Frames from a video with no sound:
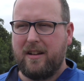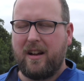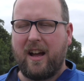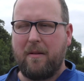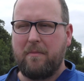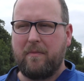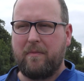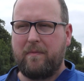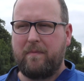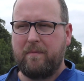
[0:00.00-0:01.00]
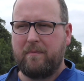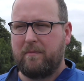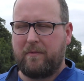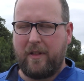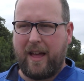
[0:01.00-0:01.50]

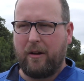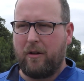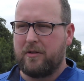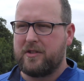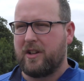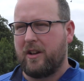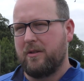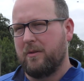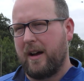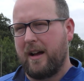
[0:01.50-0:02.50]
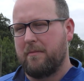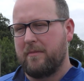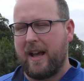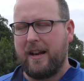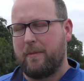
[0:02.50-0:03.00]
for that long. So
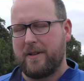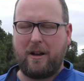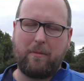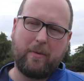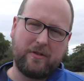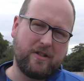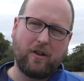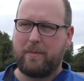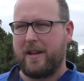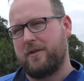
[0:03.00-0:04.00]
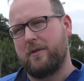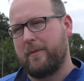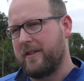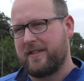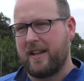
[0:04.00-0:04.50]
yeah, little bits helping, but she's got the potential.
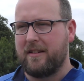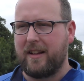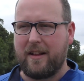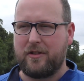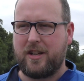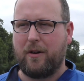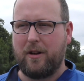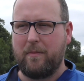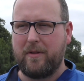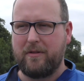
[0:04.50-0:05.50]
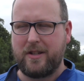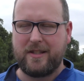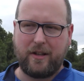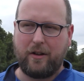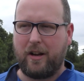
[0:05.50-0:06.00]
You've seen against Cheltenham, she
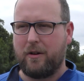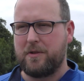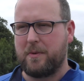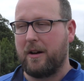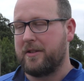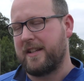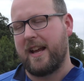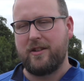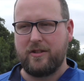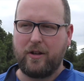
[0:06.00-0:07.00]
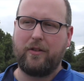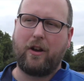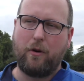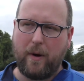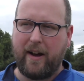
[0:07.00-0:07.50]
took her goal as well. Today she took the
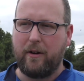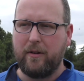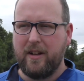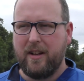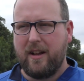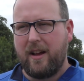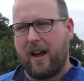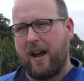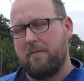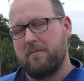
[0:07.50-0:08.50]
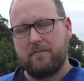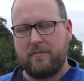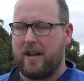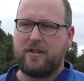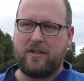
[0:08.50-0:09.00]
goal well.
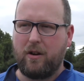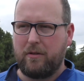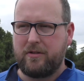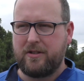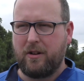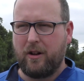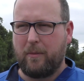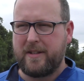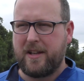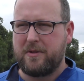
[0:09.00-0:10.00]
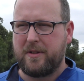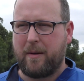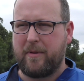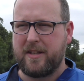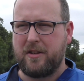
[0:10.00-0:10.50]
Yeah, she's got a lot of potential in
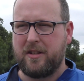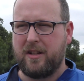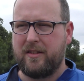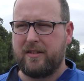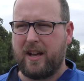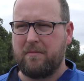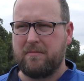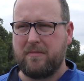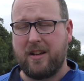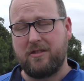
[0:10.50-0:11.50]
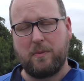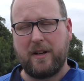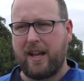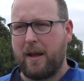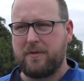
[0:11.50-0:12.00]
that position, and yeah, she's
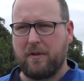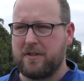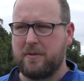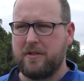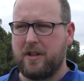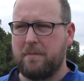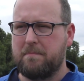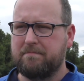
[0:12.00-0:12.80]
winning games for us, which is good.